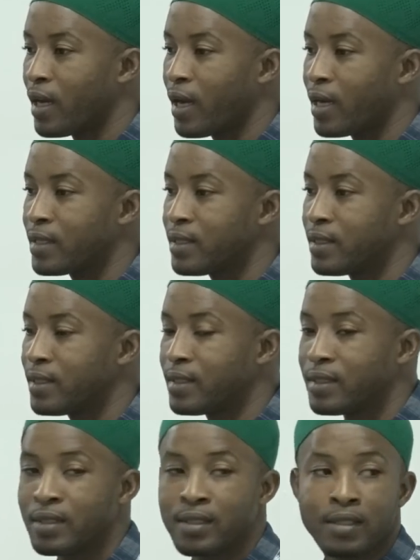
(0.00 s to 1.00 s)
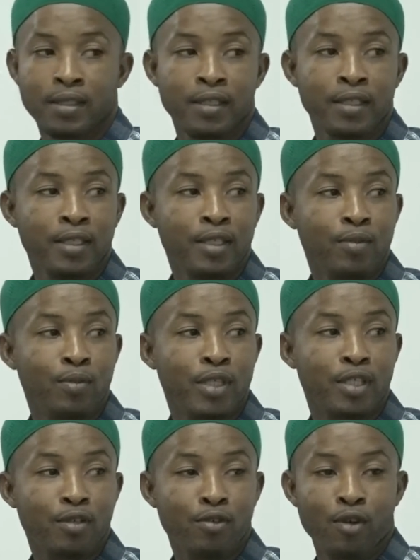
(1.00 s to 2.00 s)
And
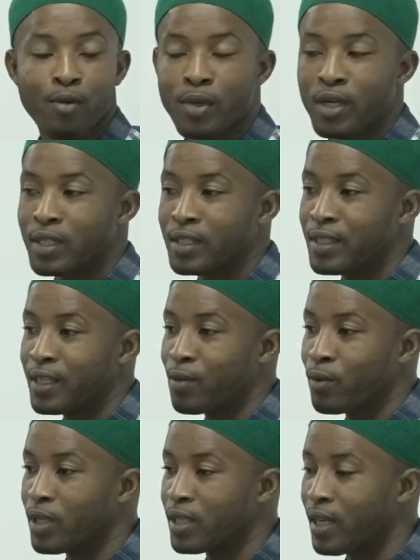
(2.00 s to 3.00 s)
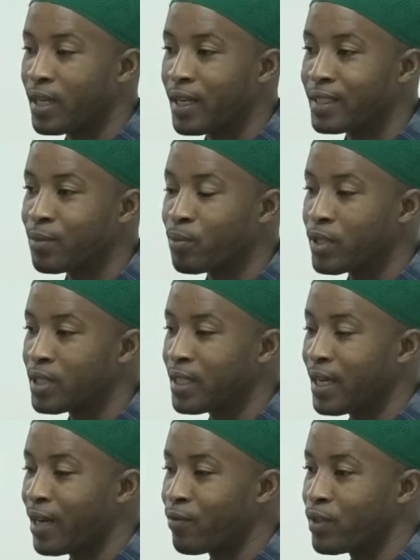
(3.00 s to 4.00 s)
Mister Romulus, they would tell you as a
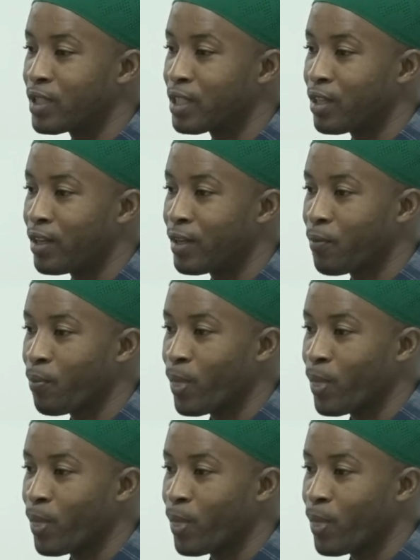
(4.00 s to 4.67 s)
prisoner officer,